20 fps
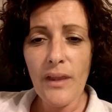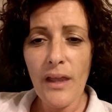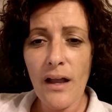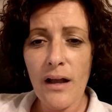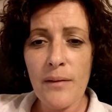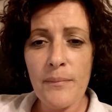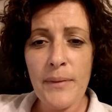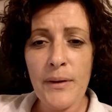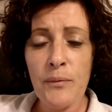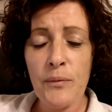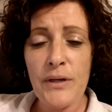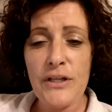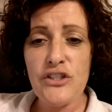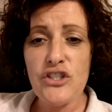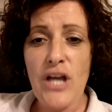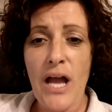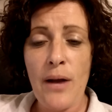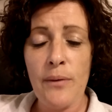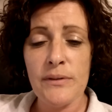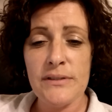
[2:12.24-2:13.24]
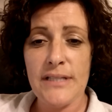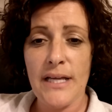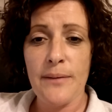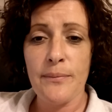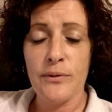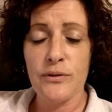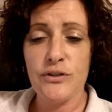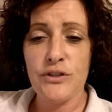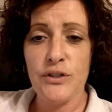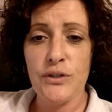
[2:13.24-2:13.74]
in which I was
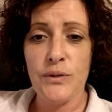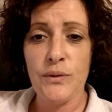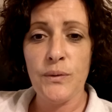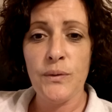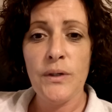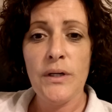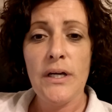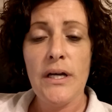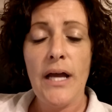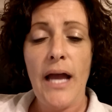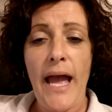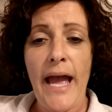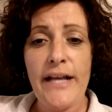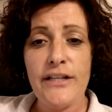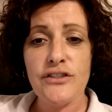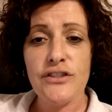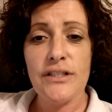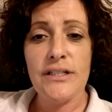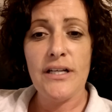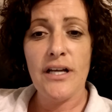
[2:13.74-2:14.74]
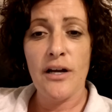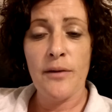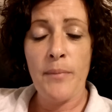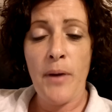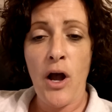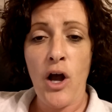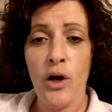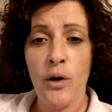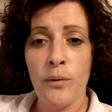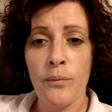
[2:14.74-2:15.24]
able to actually
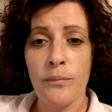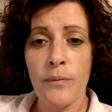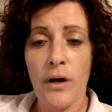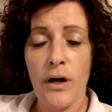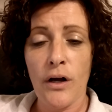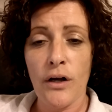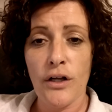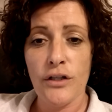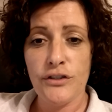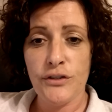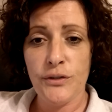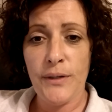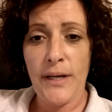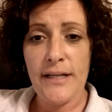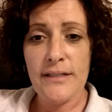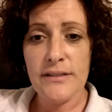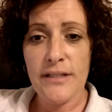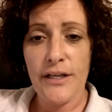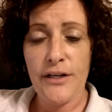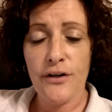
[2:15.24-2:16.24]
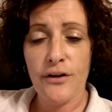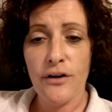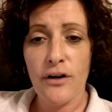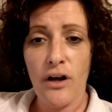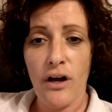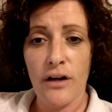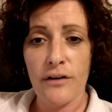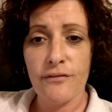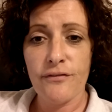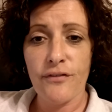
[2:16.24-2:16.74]
come home 2 days later
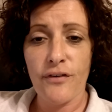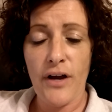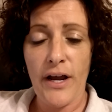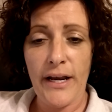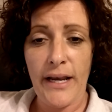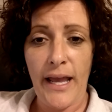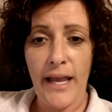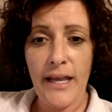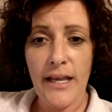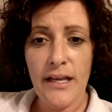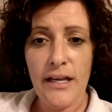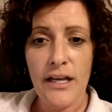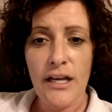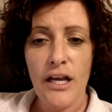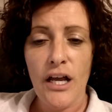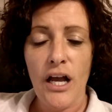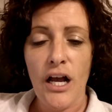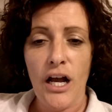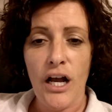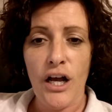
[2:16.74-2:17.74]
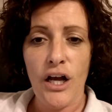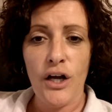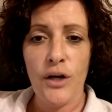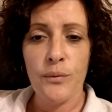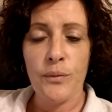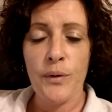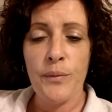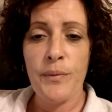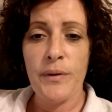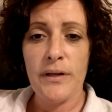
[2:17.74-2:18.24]
on Friday.
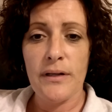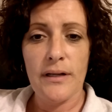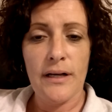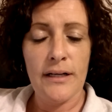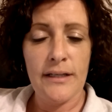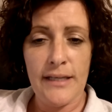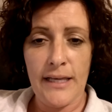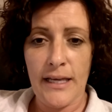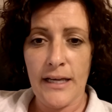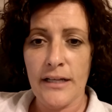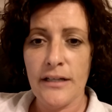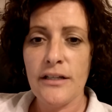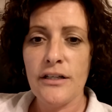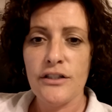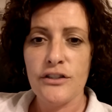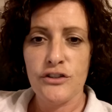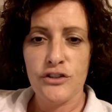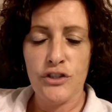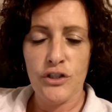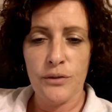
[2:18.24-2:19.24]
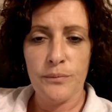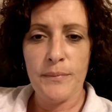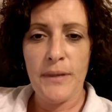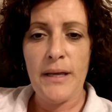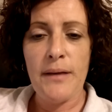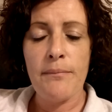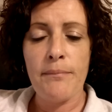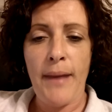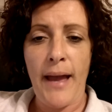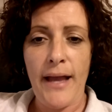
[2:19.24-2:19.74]
Ruben again took
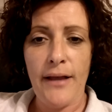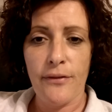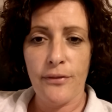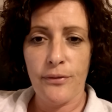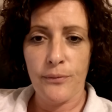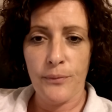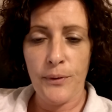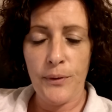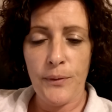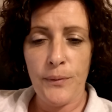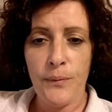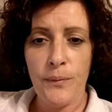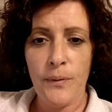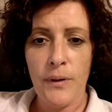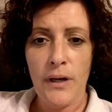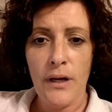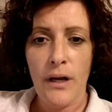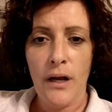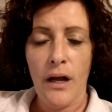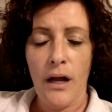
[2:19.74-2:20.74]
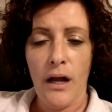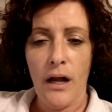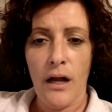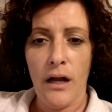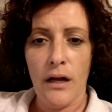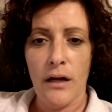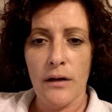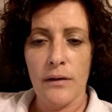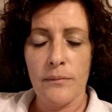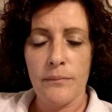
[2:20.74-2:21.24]
me back through
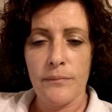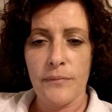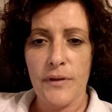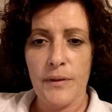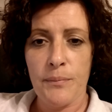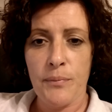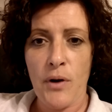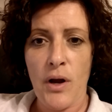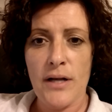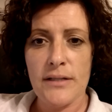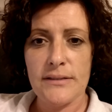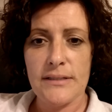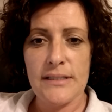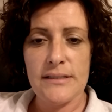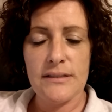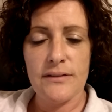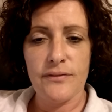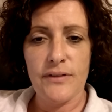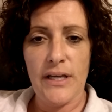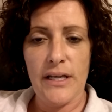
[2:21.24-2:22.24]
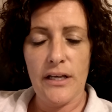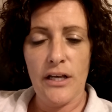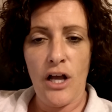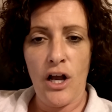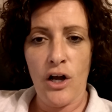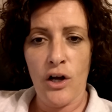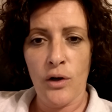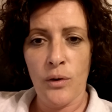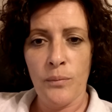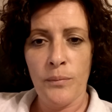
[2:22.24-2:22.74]
the process of getting
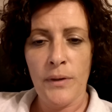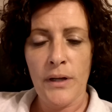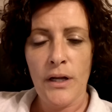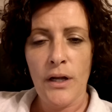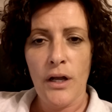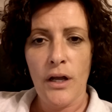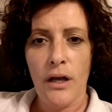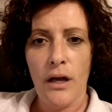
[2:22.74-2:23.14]
home.